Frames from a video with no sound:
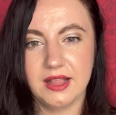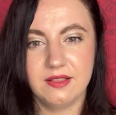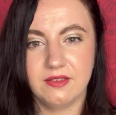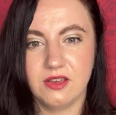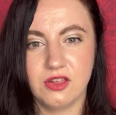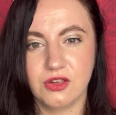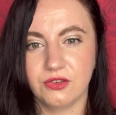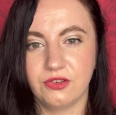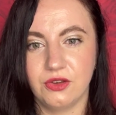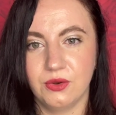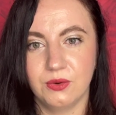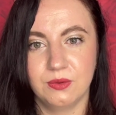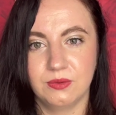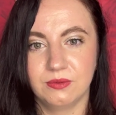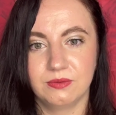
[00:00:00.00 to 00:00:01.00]
it teaches
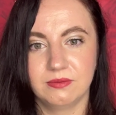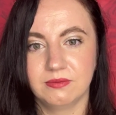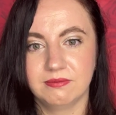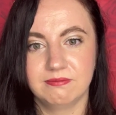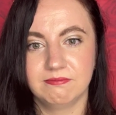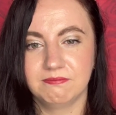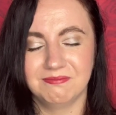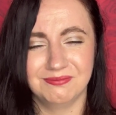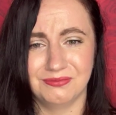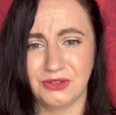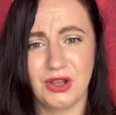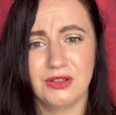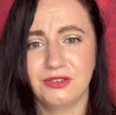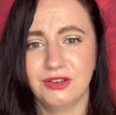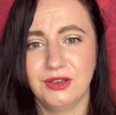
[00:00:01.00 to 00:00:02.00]
you
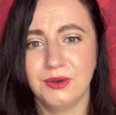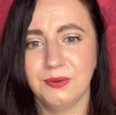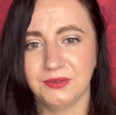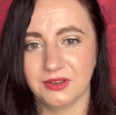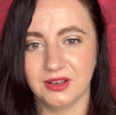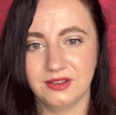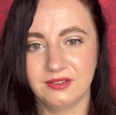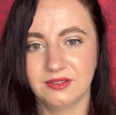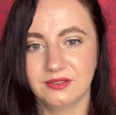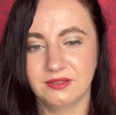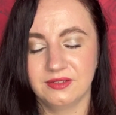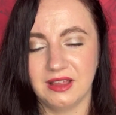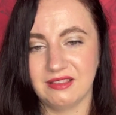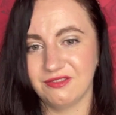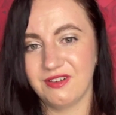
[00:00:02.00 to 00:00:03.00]
not to use it.
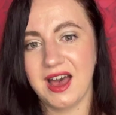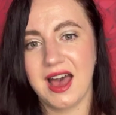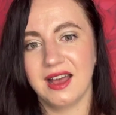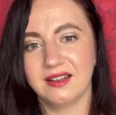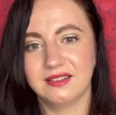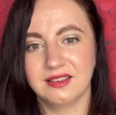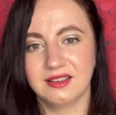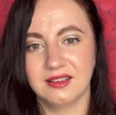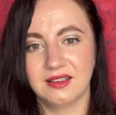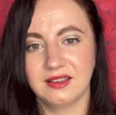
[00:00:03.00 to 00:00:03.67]
In fact,